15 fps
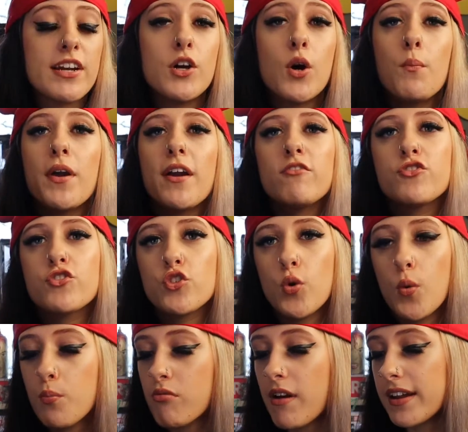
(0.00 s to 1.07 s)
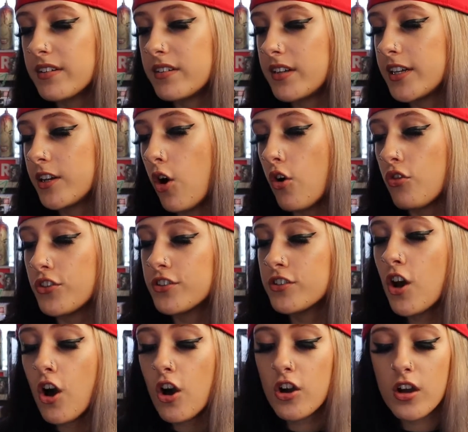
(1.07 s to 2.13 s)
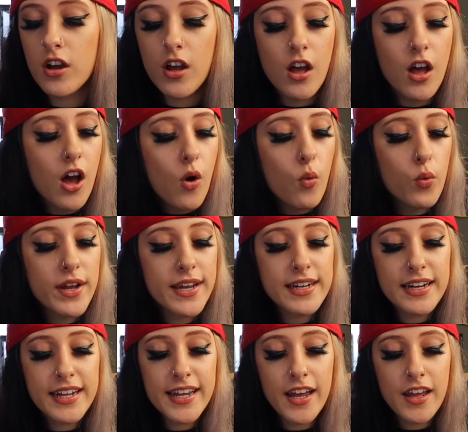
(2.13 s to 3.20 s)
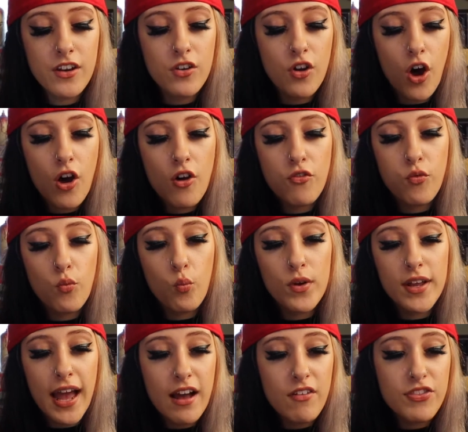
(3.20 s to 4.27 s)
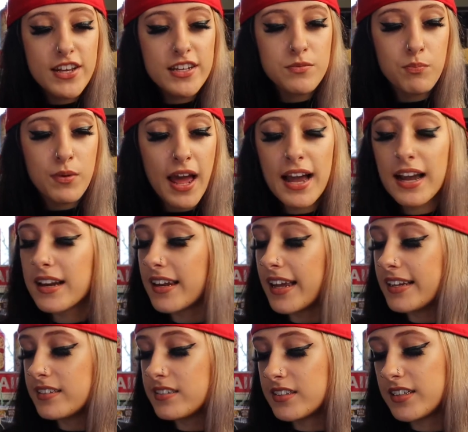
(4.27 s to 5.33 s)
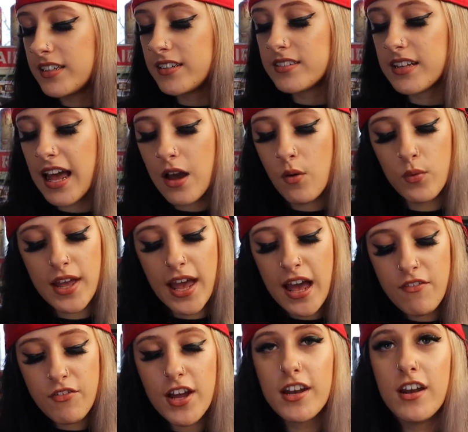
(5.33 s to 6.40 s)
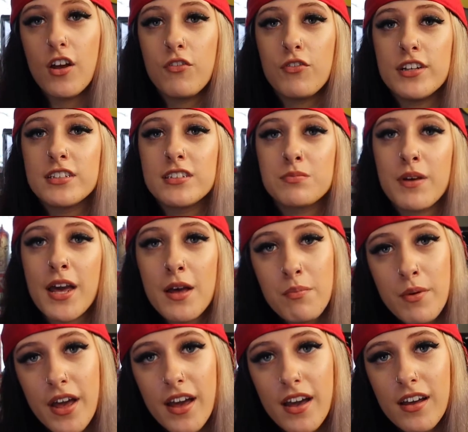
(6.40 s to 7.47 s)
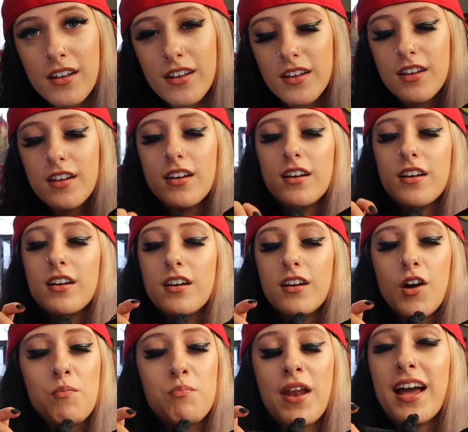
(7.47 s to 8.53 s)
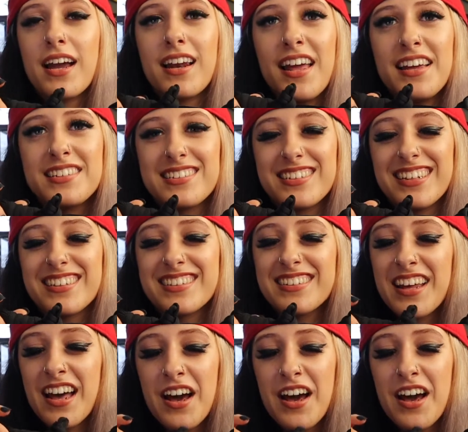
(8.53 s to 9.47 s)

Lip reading: little bit of dual branding on the tongue. Weirdly enough, we have these black laces and we have a lovely spare pair of black laces.